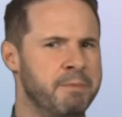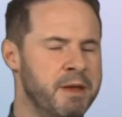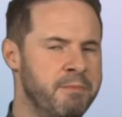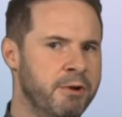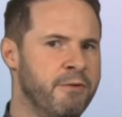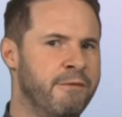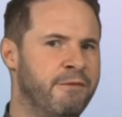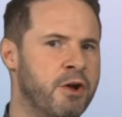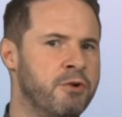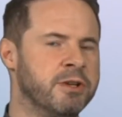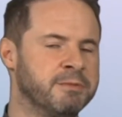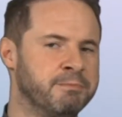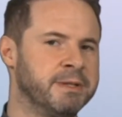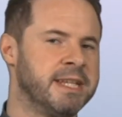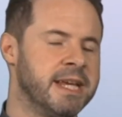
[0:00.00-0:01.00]
the people who
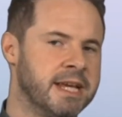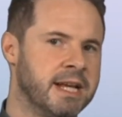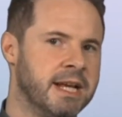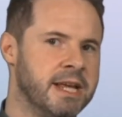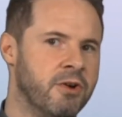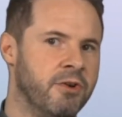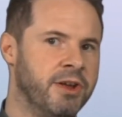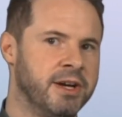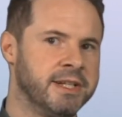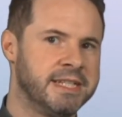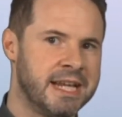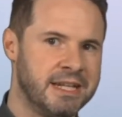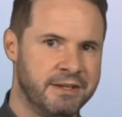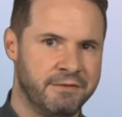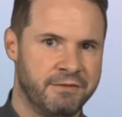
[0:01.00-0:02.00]
focus particularly on
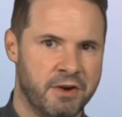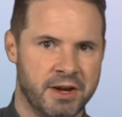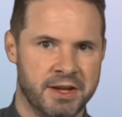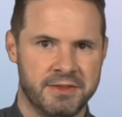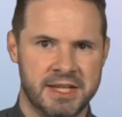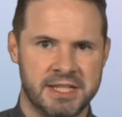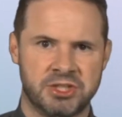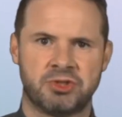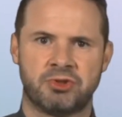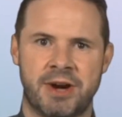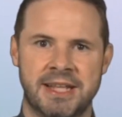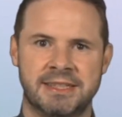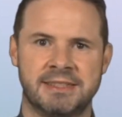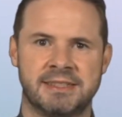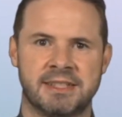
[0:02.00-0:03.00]
identifying these
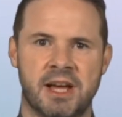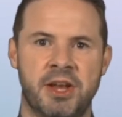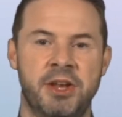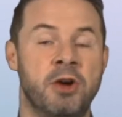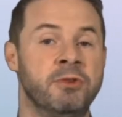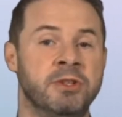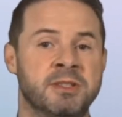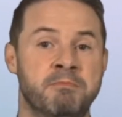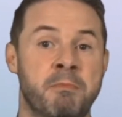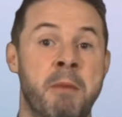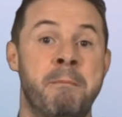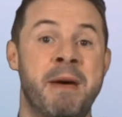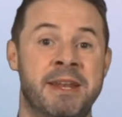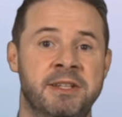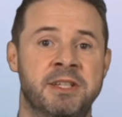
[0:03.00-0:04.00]
trends are known as
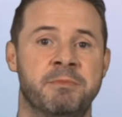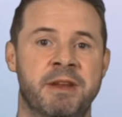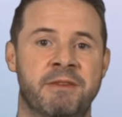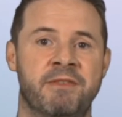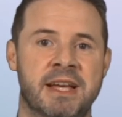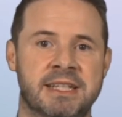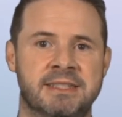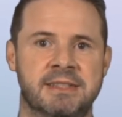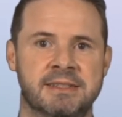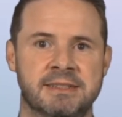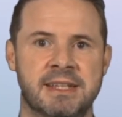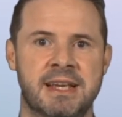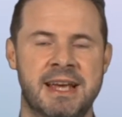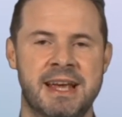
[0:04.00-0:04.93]
momentum investors.